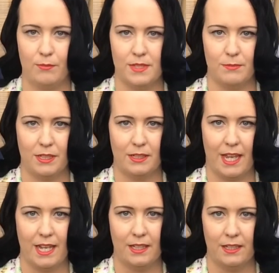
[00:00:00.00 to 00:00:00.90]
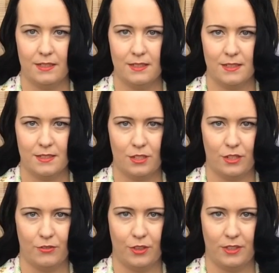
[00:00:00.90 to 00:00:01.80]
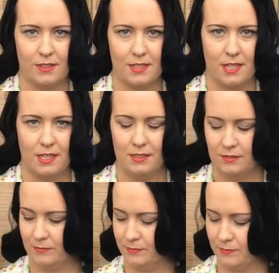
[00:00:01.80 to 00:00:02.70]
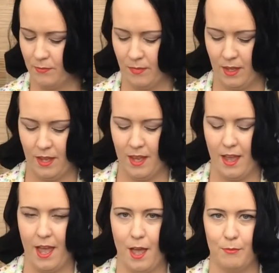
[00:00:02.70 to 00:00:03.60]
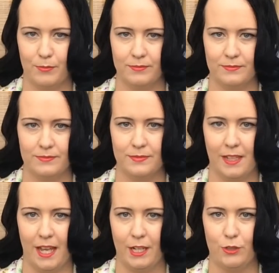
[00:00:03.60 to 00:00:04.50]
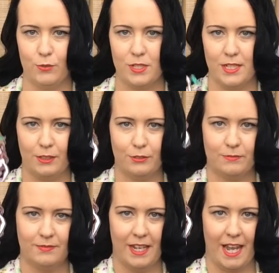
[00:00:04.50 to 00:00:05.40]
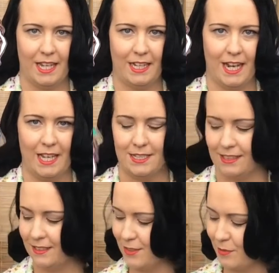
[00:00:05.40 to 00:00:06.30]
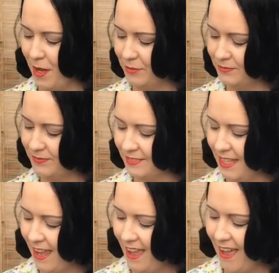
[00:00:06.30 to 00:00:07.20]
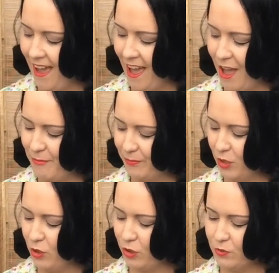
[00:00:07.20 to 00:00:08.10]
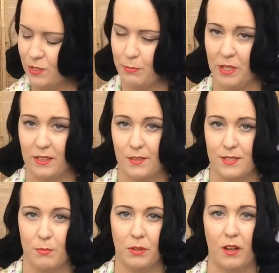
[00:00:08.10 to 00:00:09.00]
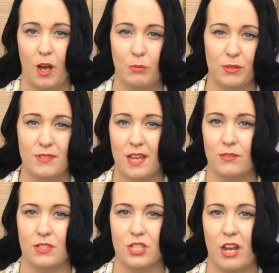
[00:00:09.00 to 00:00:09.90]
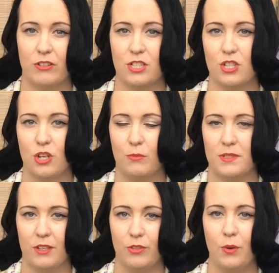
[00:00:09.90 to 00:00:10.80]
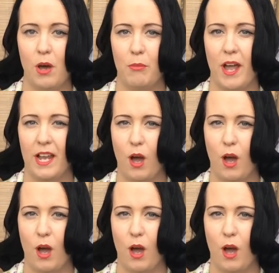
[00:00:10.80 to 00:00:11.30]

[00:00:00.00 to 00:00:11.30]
some little anchors, I don't know if you can see, and a naughty little naked lady as well. You can also pick those up at car boot sales and charity shops. If you are buying